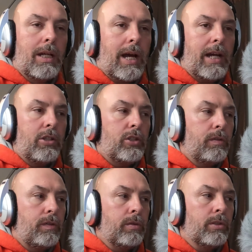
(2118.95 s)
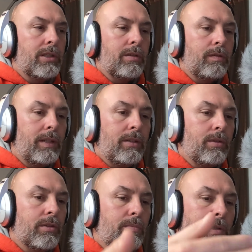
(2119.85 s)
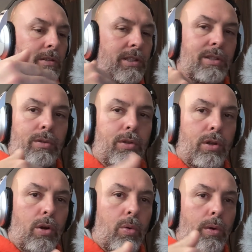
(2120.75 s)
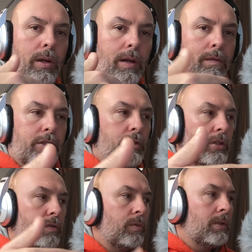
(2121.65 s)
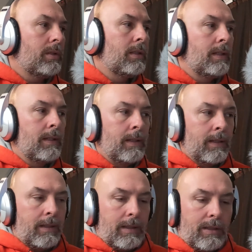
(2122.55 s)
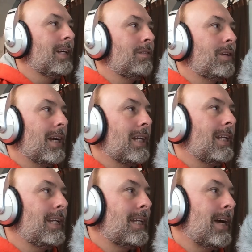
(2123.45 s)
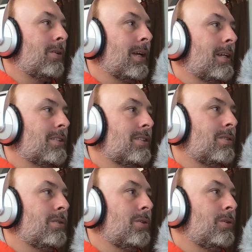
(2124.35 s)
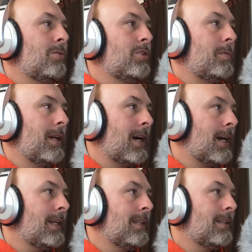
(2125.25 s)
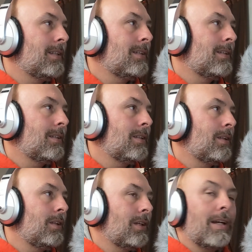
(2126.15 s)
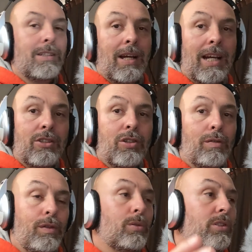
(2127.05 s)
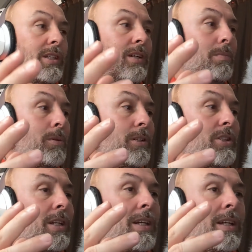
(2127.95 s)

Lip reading: hydrogen fuel cell vehicles, but there's still no infrastructure for it. If you've got any doubt as to who is behind the hydrogen fuel cell push,